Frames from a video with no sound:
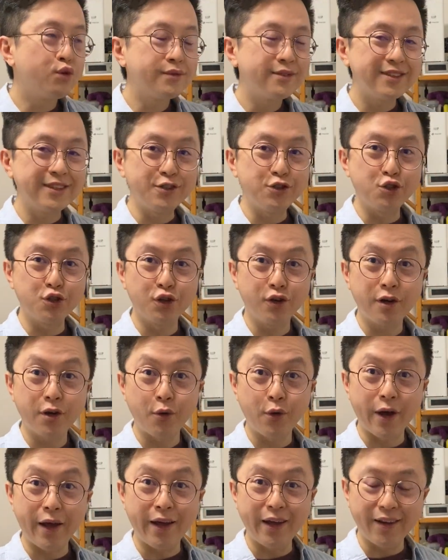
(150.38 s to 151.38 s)
Did you look
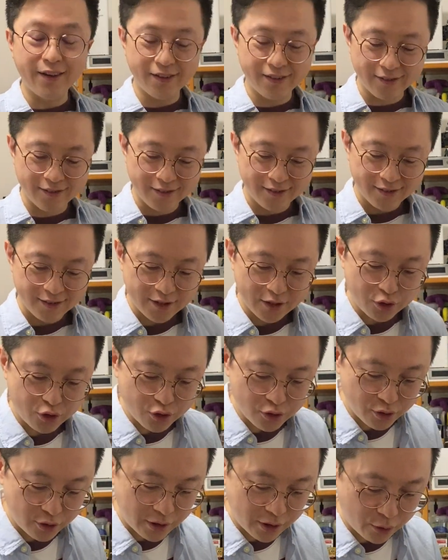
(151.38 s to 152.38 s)
away? Did you
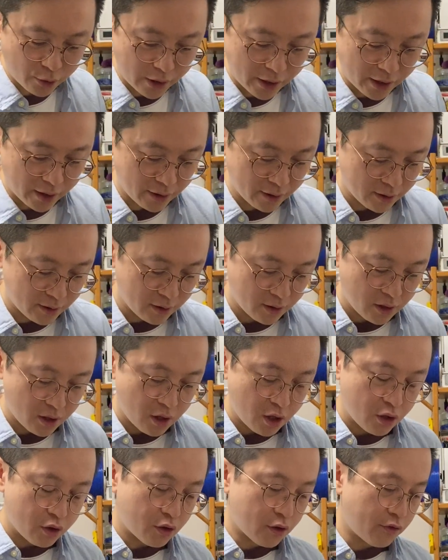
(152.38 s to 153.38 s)
look away?
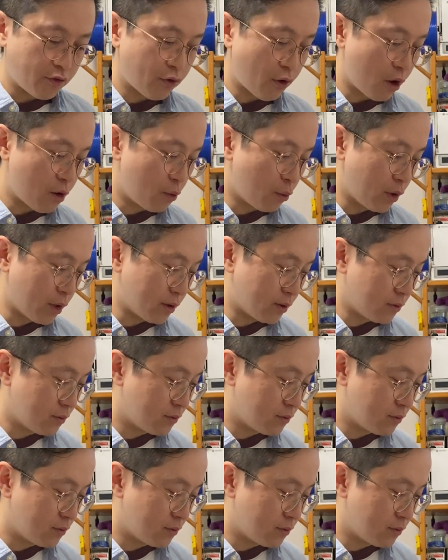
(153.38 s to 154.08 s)
The third one.